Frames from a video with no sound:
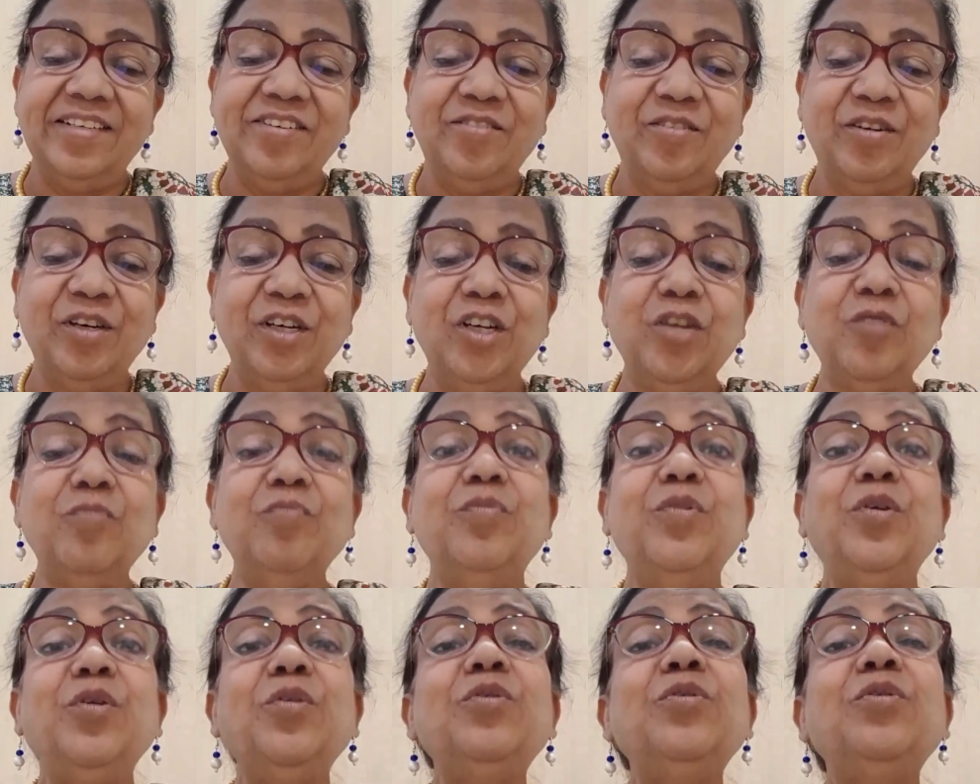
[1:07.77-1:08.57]
What a
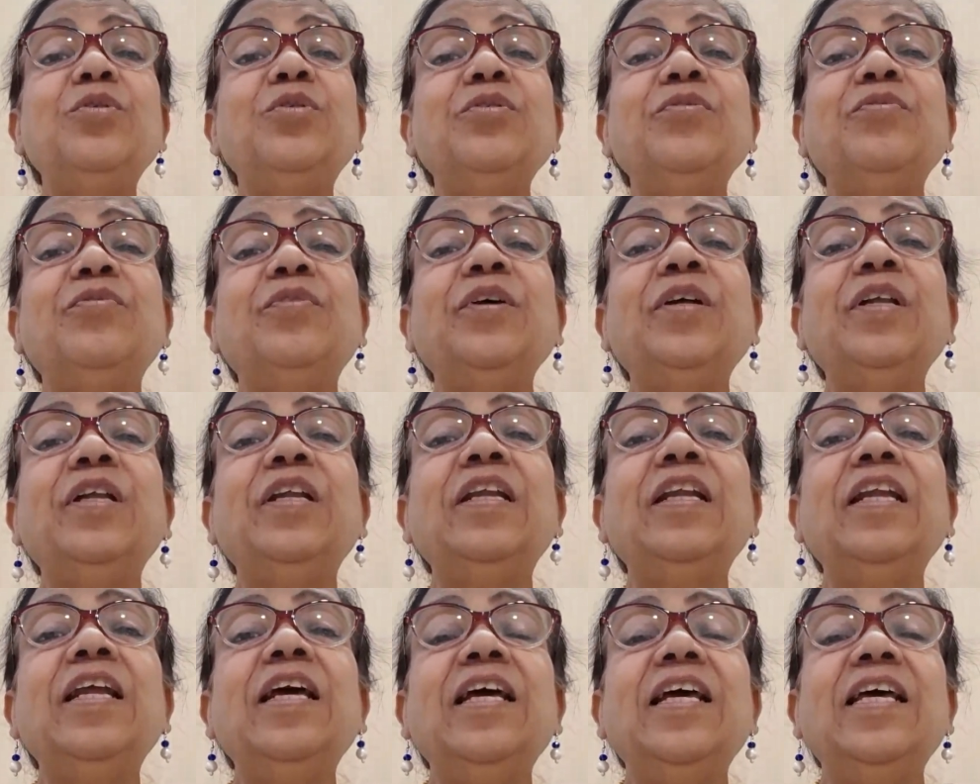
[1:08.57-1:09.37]
beautiful
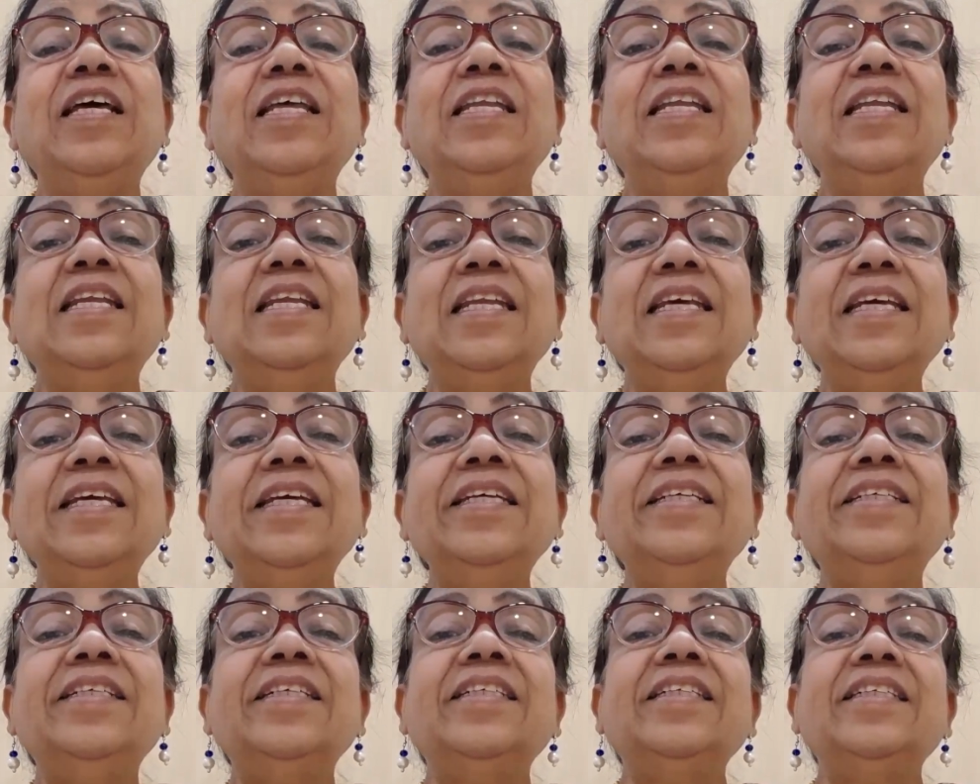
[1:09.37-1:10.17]

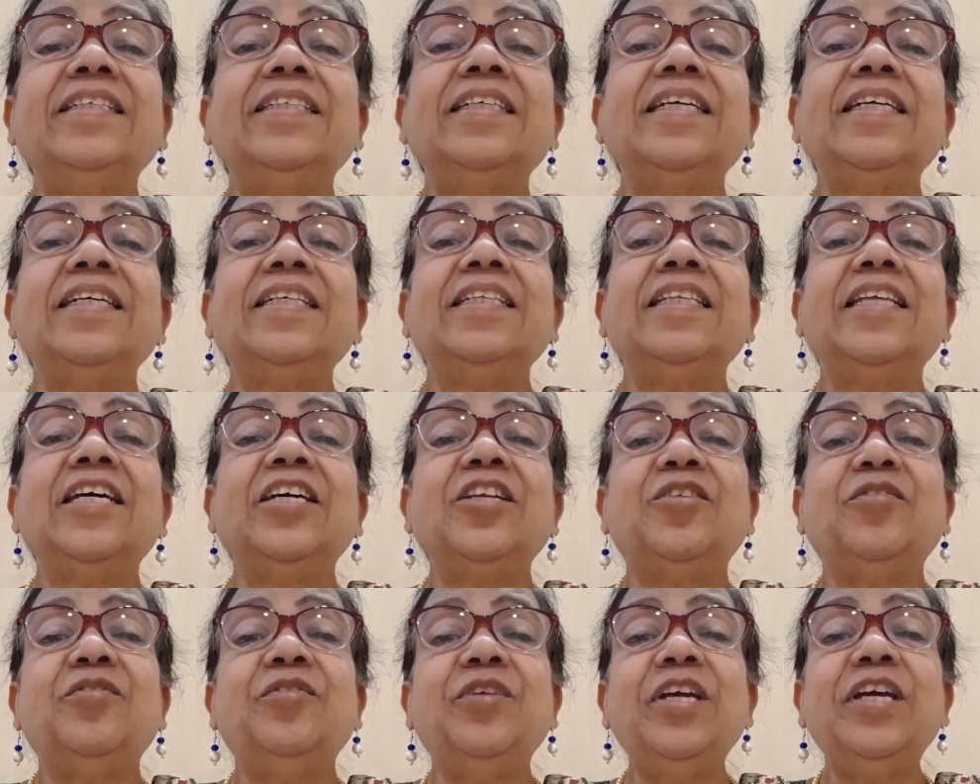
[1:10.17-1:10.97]
leader
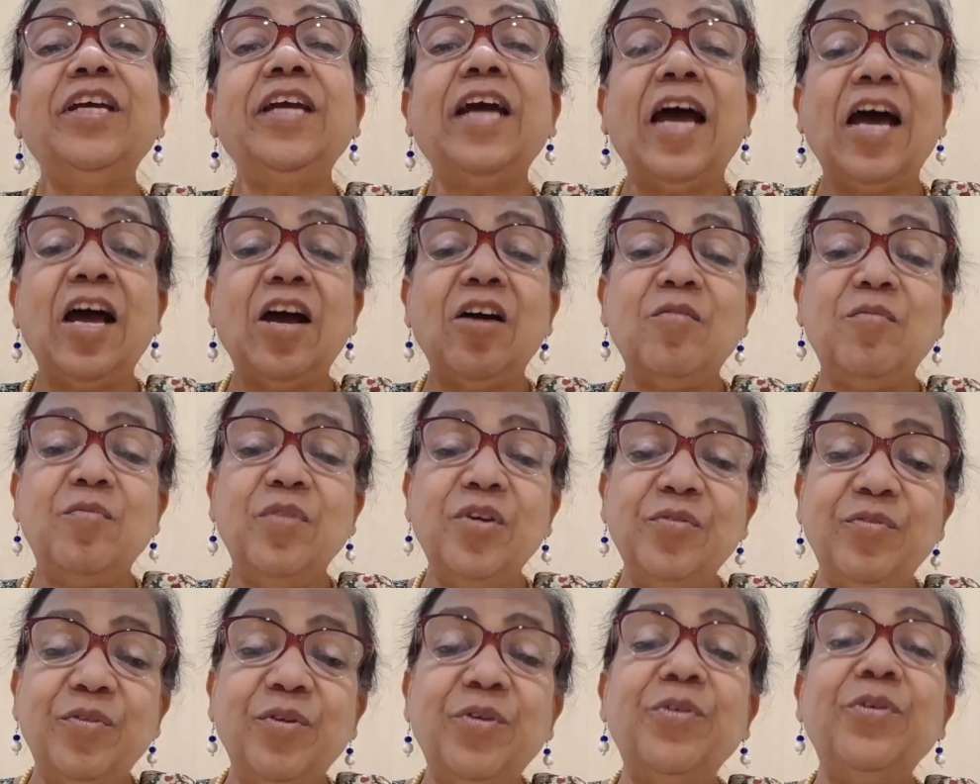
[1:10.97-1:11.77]
that we have
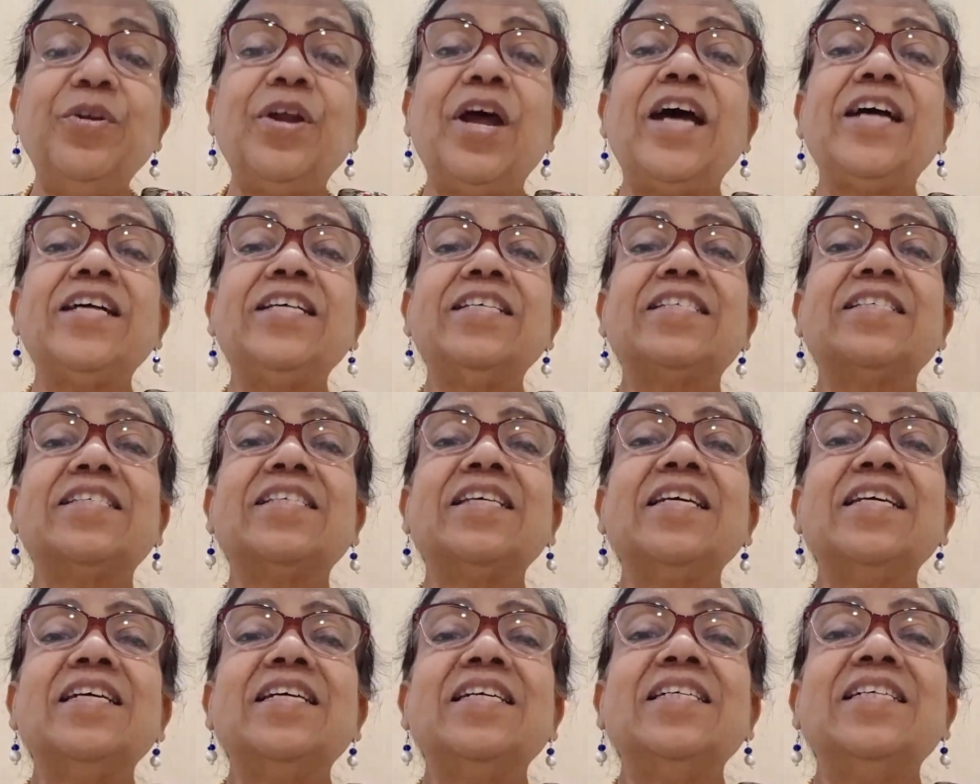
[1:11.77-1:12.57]
before us
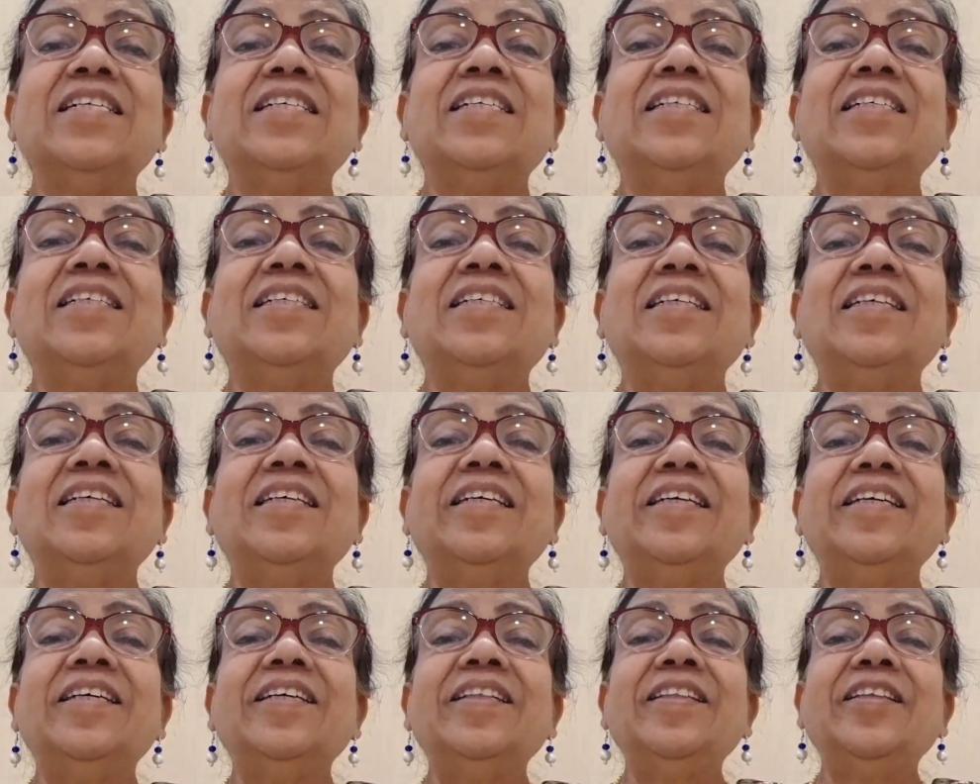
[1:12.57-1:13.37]

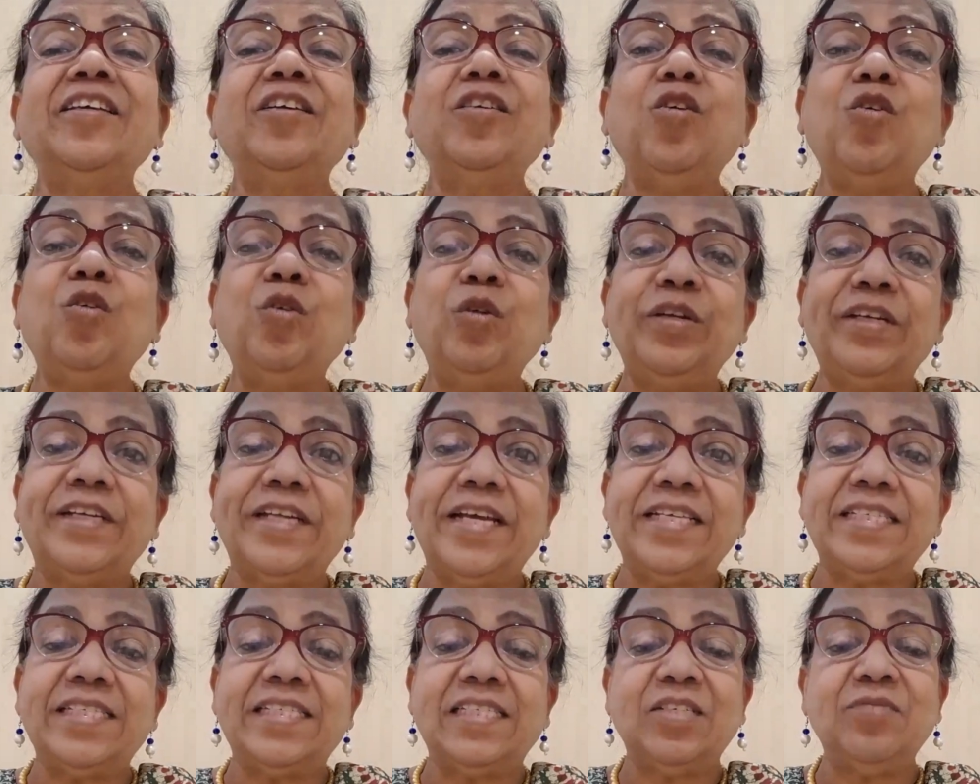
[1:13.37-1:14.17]
in the Old
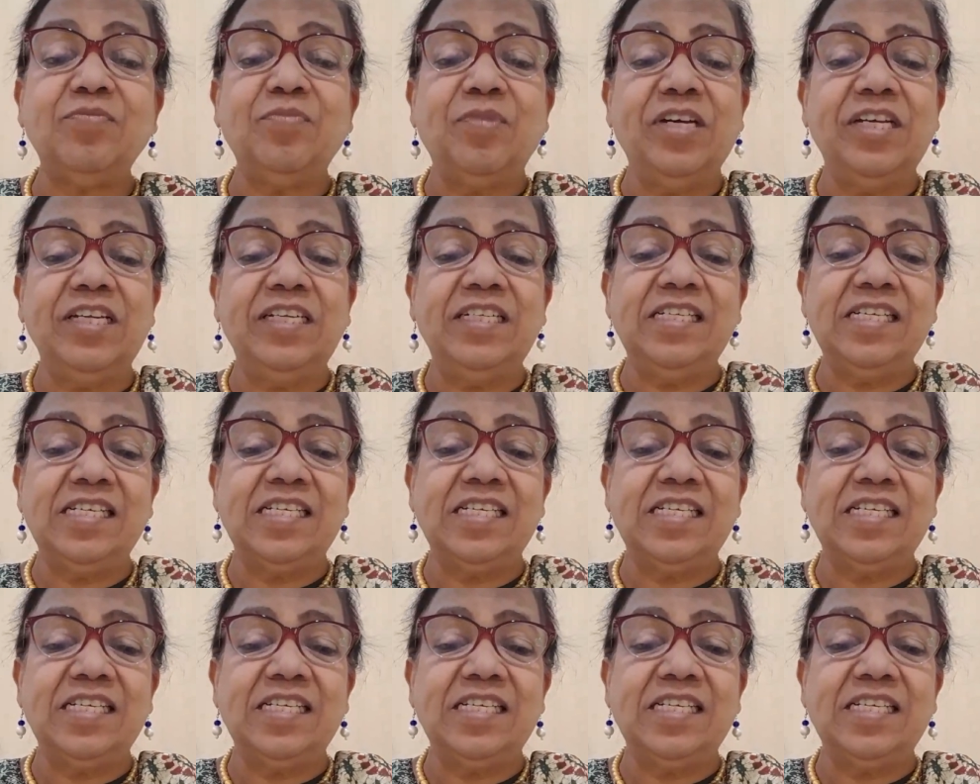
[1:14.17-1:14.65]
Testament.